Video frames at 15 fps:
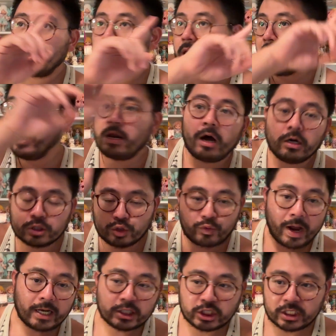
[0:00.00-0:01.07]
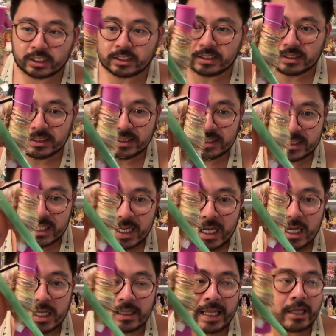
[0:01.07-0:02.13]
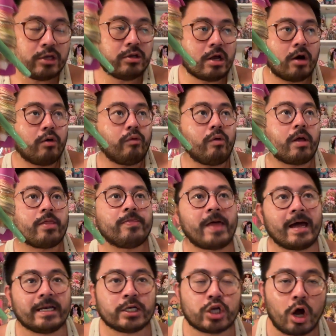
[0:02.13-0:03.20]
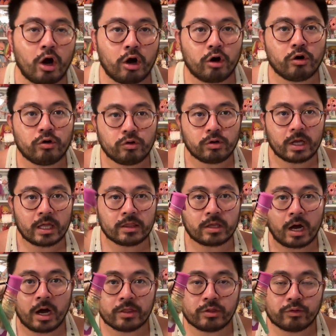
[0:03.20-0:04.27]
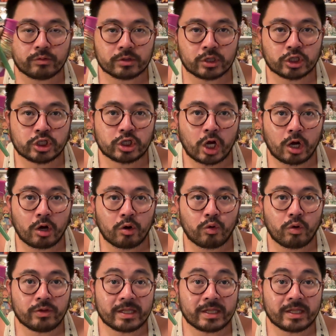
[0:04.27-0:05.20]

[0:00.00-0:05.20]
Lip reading: in all directions. Like that doll in on the show,